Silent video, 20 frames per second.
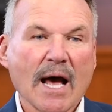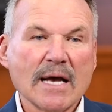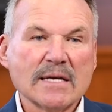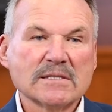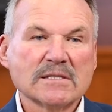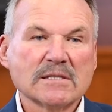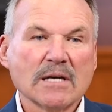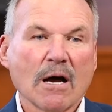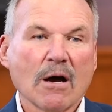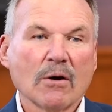I
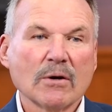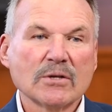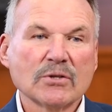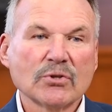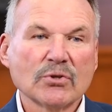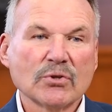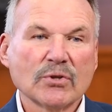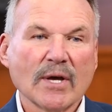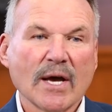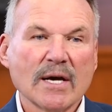saw in
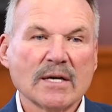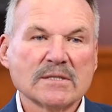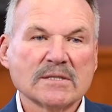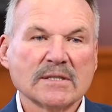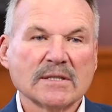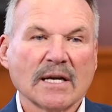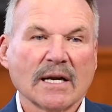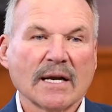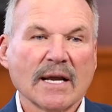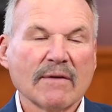
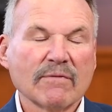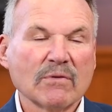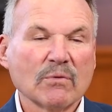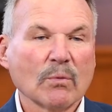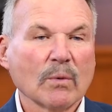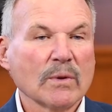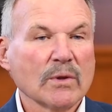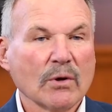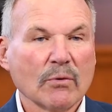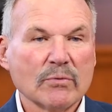2011,
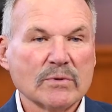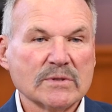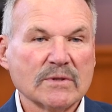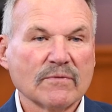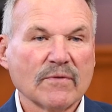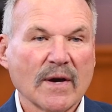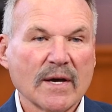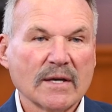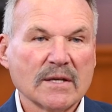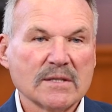when there was a
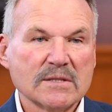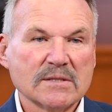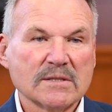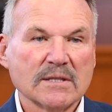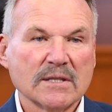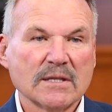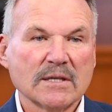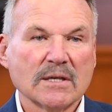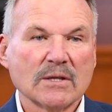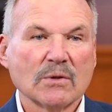
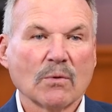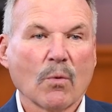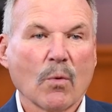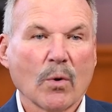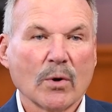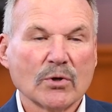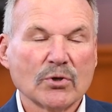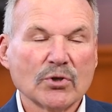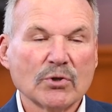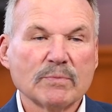vacancy in the
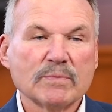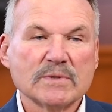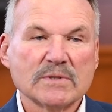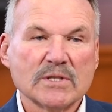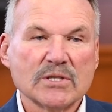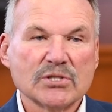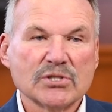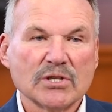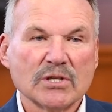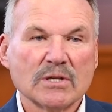Ward 2
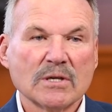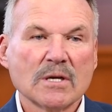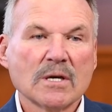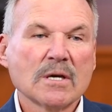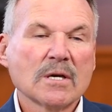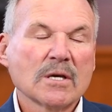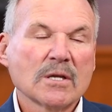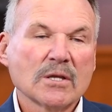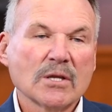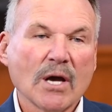position,
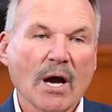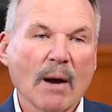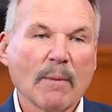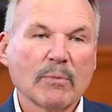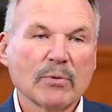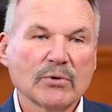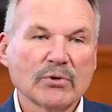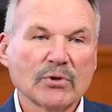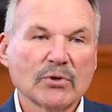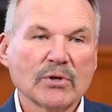the
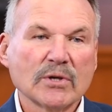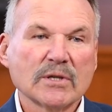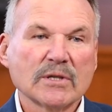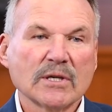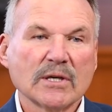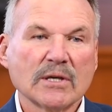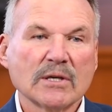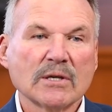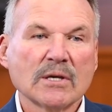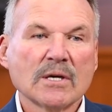
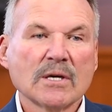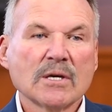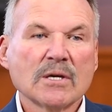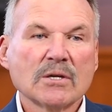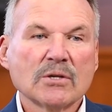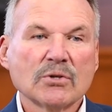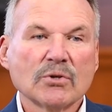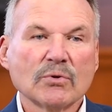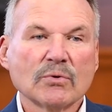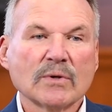opportunity
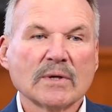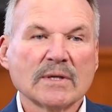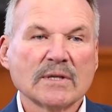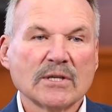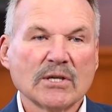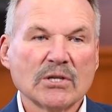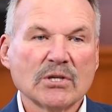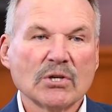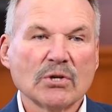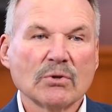to
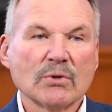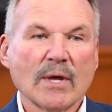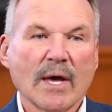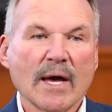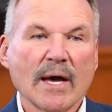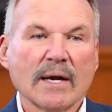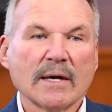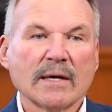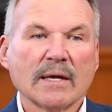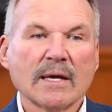continue
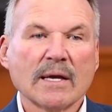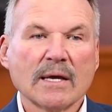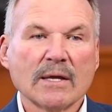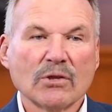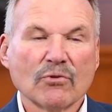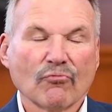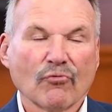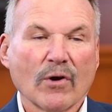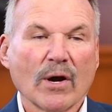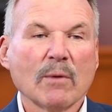that in
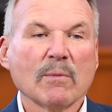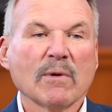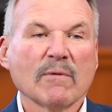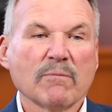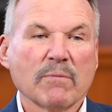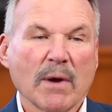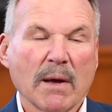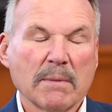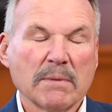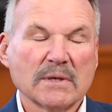the realm of
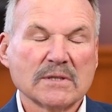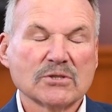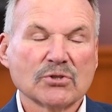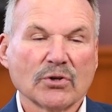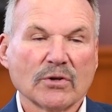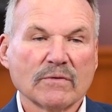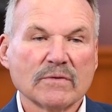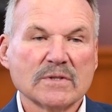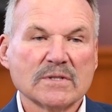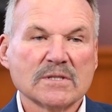public
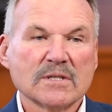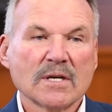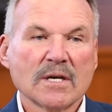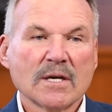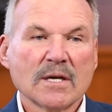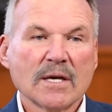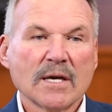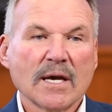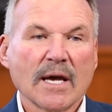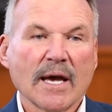service,
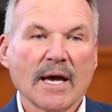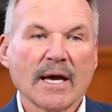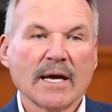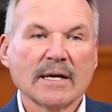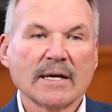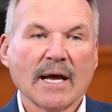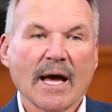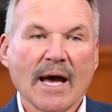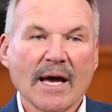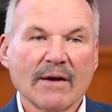
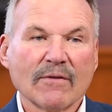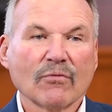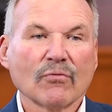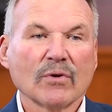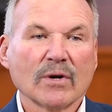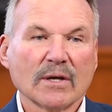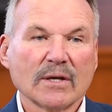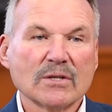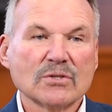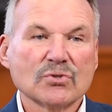and I have
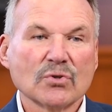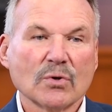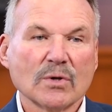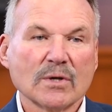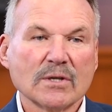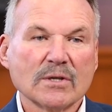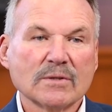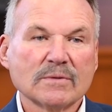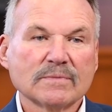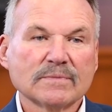really enjoyed
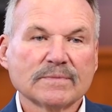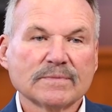it.